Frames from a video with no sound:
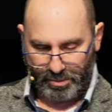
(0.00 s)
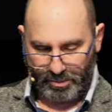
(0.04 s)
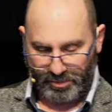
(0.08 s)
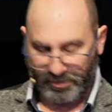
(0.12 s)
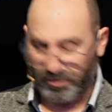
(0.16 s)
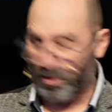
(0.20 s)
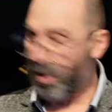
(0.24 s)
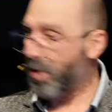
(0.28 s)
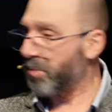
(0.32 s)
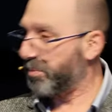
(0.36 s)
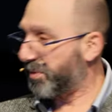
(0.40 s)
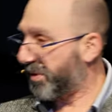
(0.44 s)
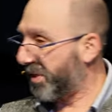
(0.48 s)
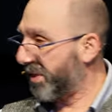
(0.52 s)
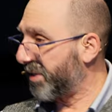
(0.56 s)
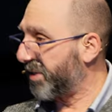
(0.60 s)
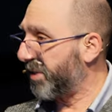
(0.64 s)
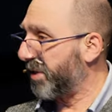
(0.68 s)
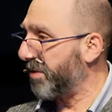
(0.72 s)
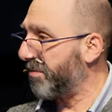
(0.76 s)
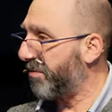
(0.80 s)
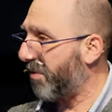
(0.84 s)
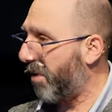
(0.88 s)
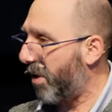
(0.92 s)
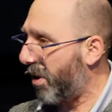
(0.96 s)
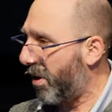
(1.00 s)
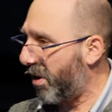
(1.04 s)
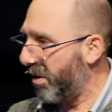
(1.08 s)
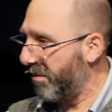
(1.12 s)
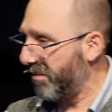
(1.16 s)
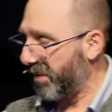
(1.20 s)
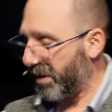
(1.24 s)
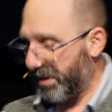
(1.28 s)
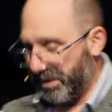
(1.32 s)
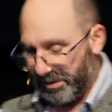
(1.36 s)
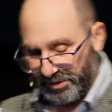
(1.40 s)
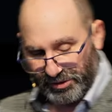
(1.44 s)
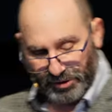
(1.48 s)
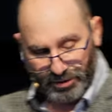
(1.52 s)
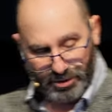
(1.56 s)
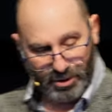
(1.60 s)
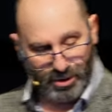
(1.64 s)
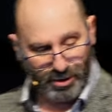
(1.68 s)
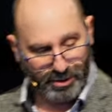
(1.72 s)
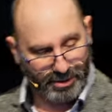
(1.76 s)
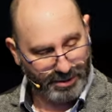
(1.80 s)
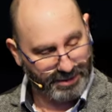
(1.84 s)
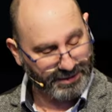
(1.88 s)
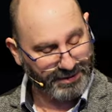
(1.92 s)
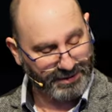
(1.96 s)
so I'm 65, because, you
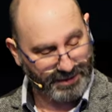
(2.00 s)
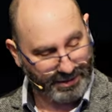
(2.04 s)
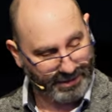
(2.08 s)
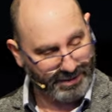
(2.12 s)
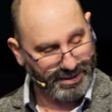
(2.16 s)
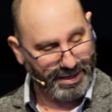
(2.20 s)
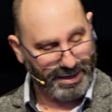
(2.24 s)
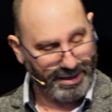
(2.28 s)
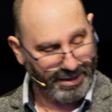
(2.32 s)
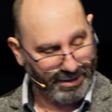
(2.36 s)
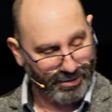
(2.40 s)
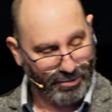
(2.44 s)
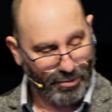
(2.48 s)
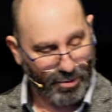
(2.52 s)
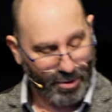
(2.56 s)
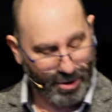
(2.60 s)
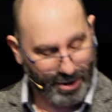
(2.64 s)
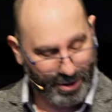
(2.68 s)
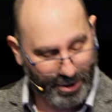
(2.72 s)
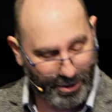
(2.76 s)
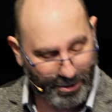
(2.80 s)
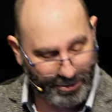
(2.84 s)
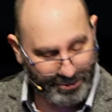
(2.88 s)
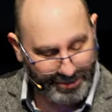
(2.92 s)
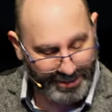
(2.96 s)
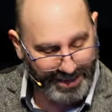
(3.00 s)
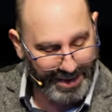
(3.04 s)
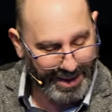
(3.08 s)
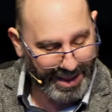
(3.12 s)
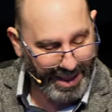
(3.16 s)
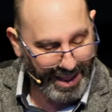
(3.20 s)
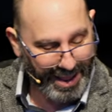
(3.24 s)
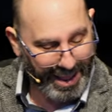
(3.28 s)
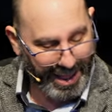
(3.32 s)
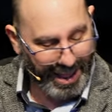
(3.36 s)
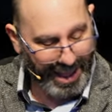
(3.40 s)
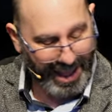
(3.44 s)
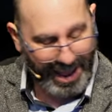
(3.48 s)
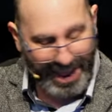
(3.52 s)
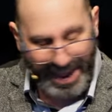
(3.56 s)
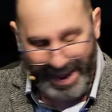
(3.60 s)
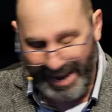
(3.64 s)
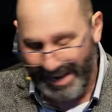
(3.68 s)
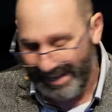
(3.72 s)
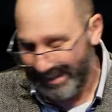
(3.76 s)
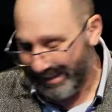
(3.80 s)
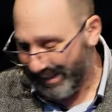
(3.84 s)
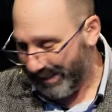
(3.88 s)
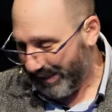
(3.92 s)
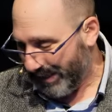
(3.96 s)
know, he's getting quite old.
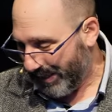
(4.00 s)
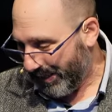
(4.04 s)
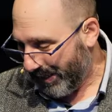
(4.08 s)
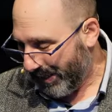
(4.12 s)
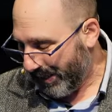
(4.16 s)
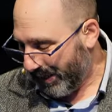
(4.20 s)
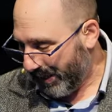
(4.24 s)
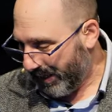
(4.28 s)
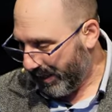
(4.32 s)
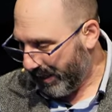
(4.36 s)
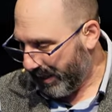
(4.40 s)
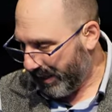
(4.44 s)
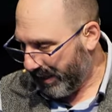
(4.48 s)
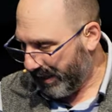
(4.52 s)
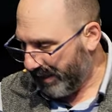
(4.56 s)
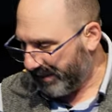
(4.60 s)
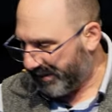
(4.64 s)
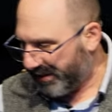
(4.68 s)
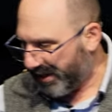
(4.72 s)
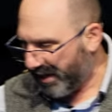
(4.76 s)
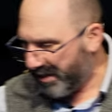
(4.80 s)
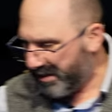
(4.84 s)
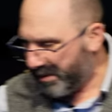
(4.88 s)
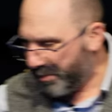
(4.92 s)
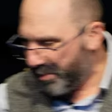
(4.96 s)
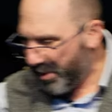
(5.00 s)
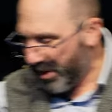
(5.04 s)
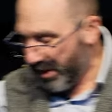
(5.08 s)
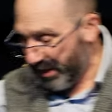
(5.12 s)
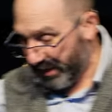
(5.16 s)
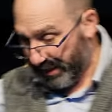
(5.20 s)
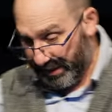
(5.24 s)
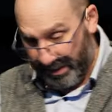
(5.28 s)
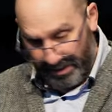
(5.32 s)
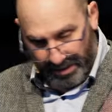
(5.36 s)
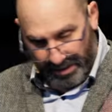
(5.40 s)
And he said to me,